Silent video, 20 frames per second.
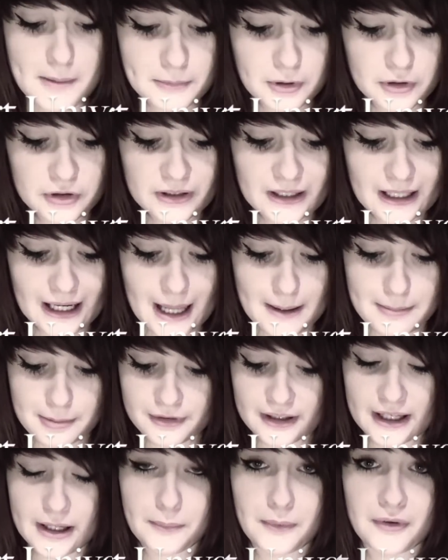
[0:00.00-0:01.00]
I'm gonna
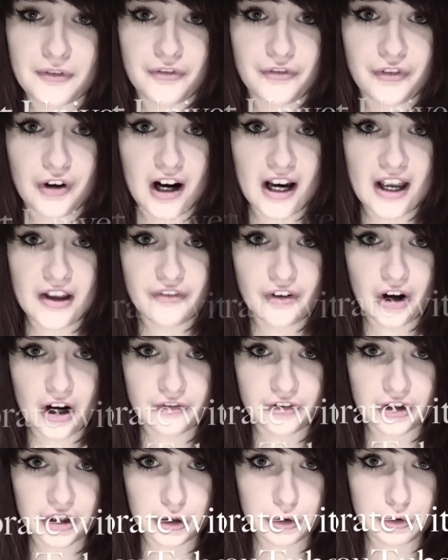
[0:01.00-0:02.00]
collaborate with 5
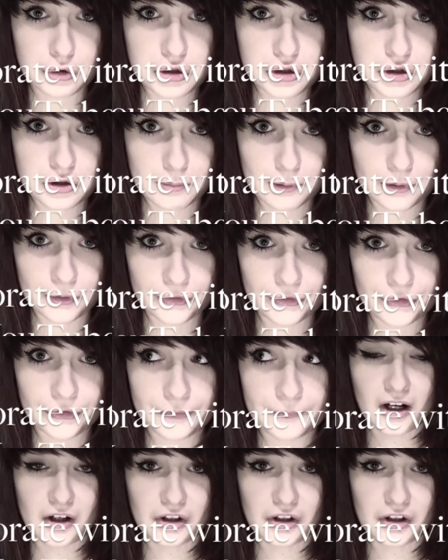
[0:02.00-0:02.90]
other YouTubers.